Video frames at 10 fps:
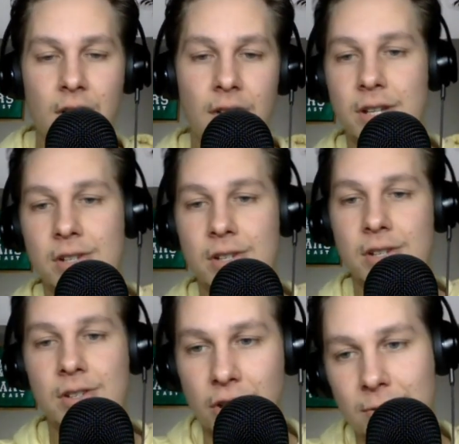This is
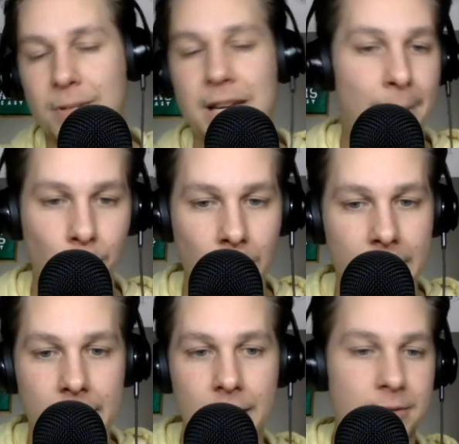just cap
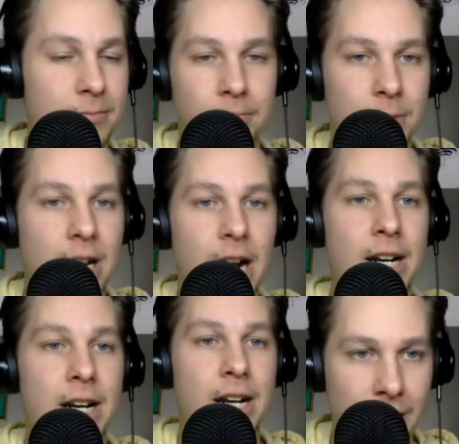related, kind
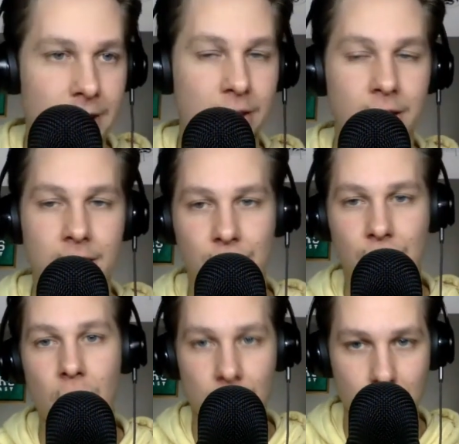of like the
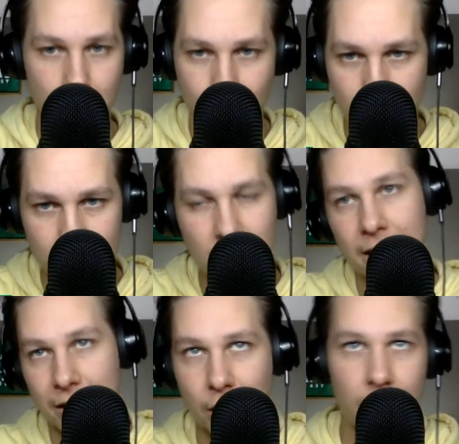Stars were doing with
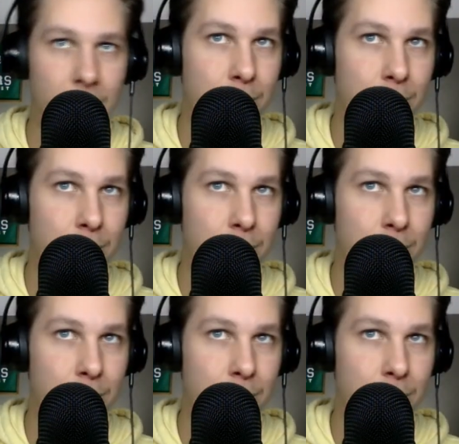Stankoven,